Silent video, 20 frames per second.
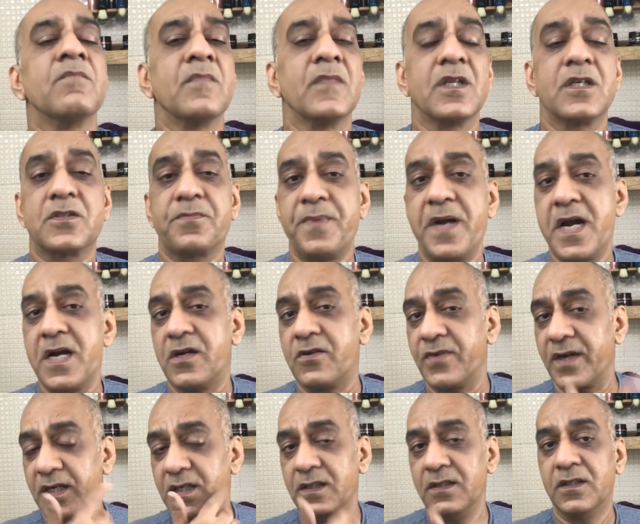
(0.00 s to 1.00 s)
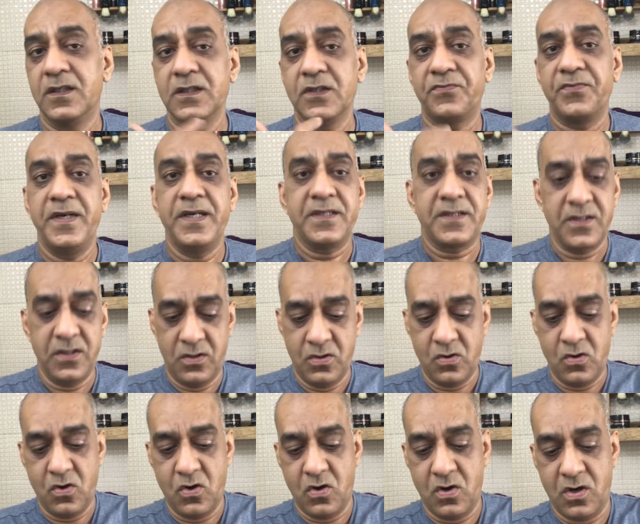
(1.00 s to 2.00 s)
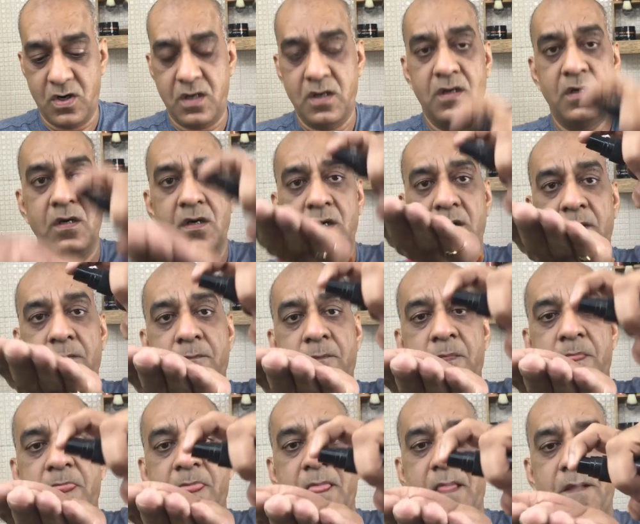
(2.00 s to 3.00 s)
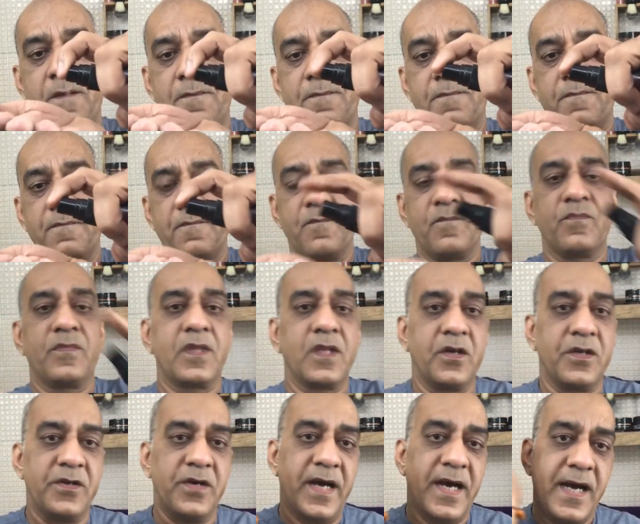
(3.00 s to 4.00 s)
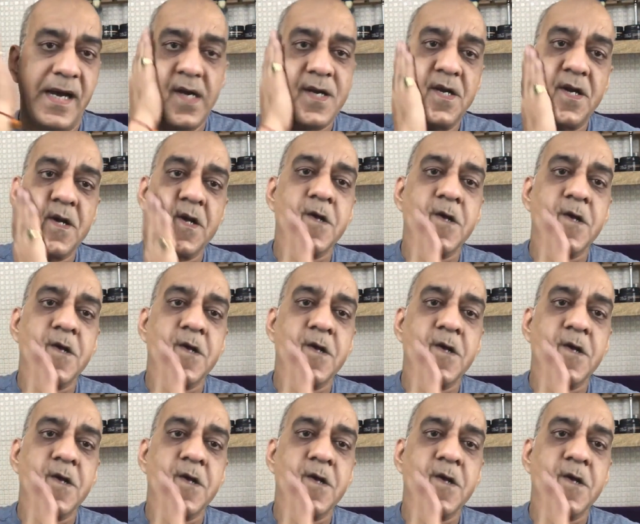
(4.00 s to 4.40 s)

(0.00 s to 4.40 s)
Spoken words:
spray it directly on your face or in your hand.